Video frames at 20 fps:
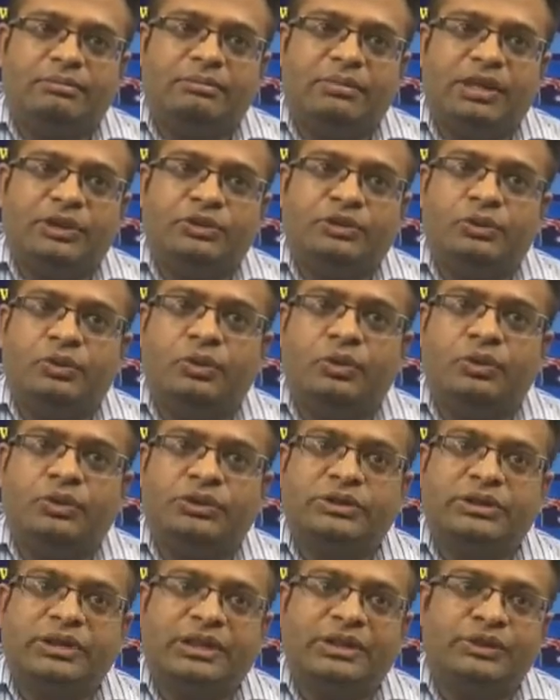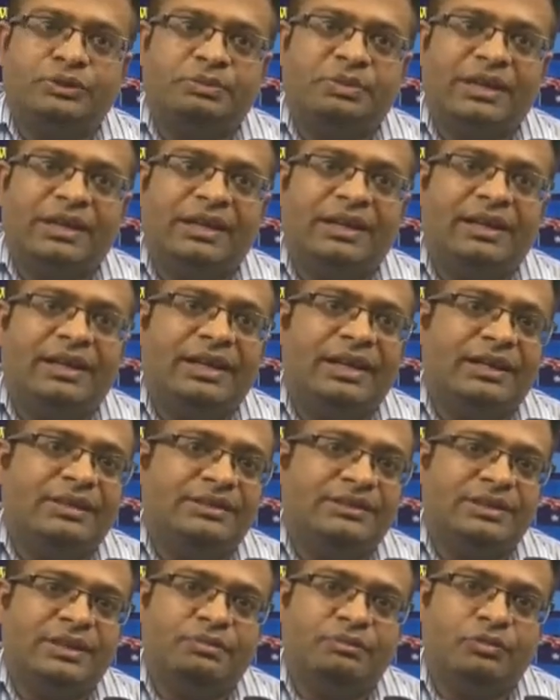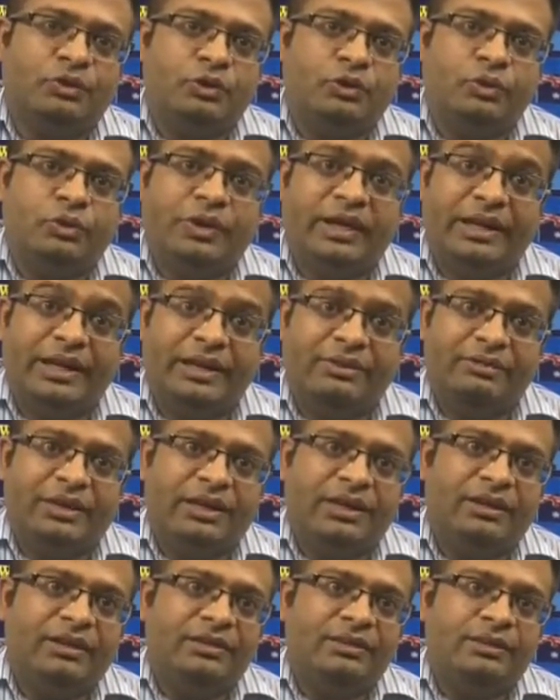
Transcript: my scores in speaking has jumped to 81.